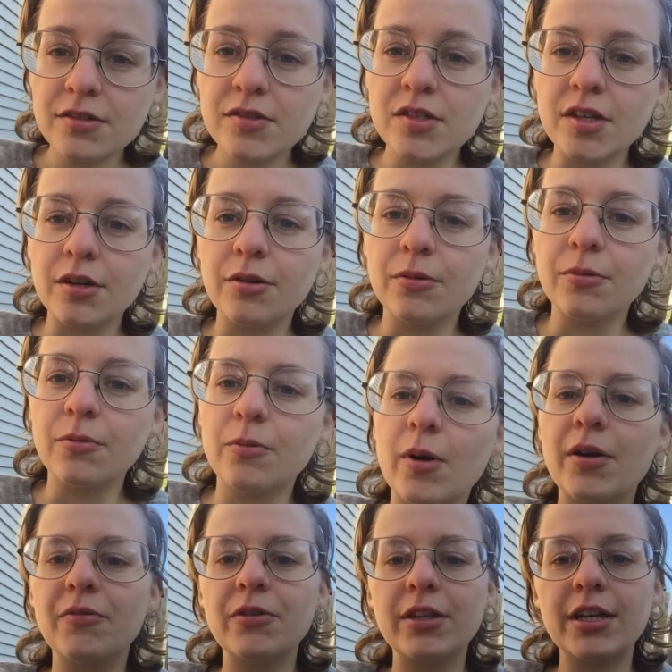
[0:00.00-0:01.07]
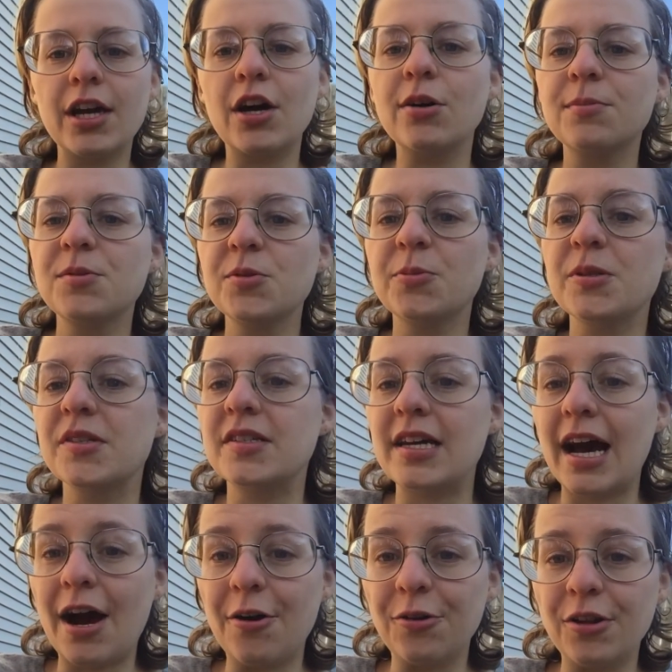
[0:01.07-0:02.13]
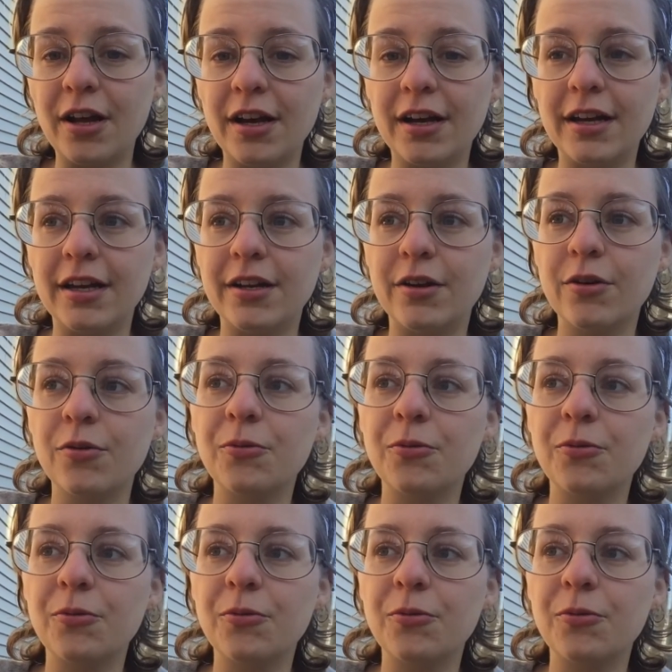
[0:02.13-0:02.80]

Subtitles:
so what really helped was to outline